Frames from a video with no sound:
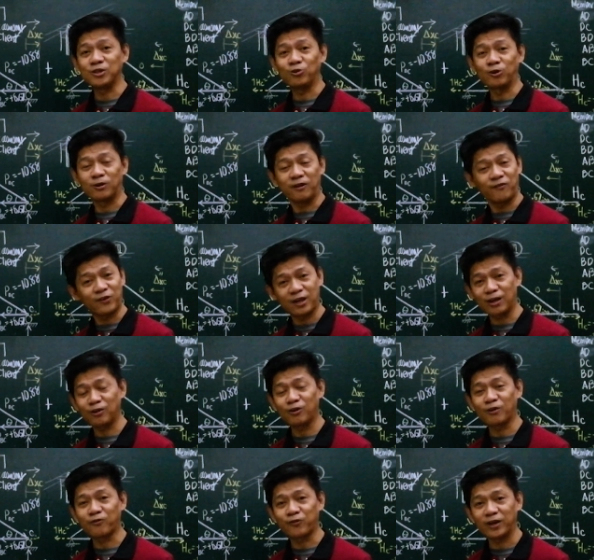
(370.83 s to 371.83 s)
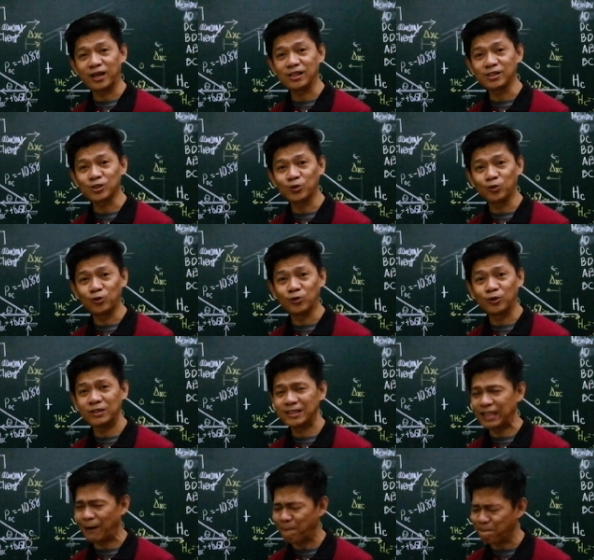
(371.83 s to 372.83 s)
you refer your friends to
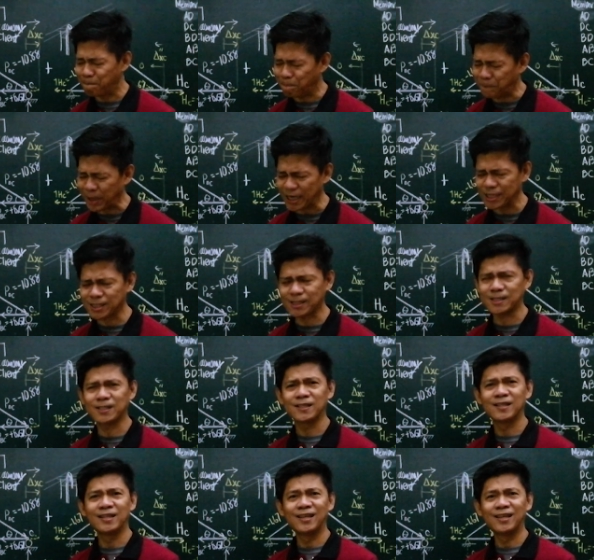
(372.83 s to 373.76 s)
the best